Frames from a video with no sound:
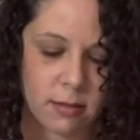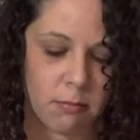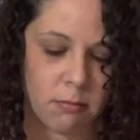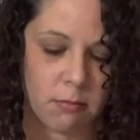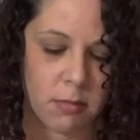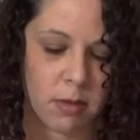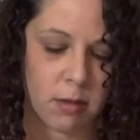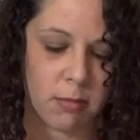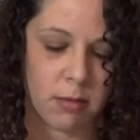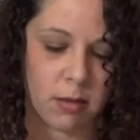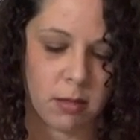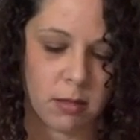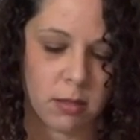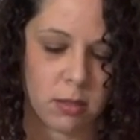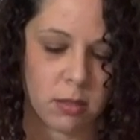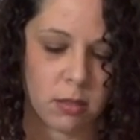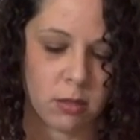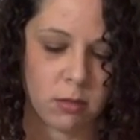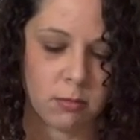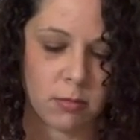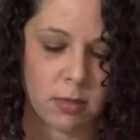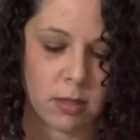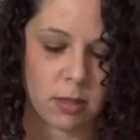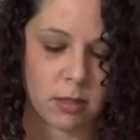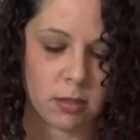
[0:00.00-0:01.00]
Maybe
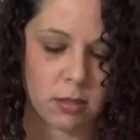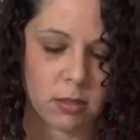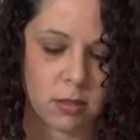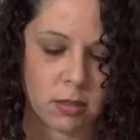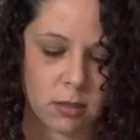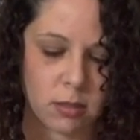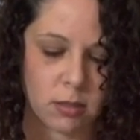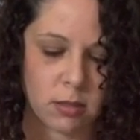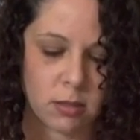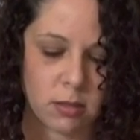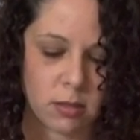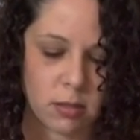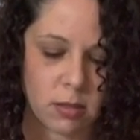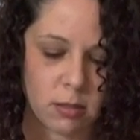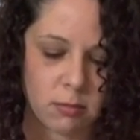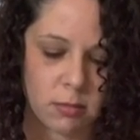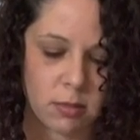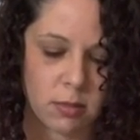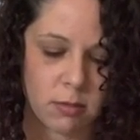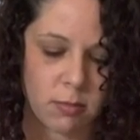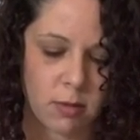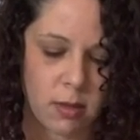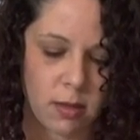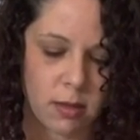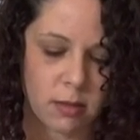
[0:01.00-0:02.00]
too much in some
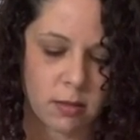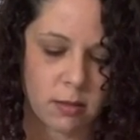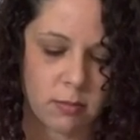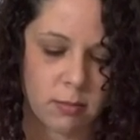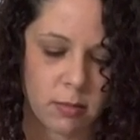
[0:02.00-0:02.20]
spots,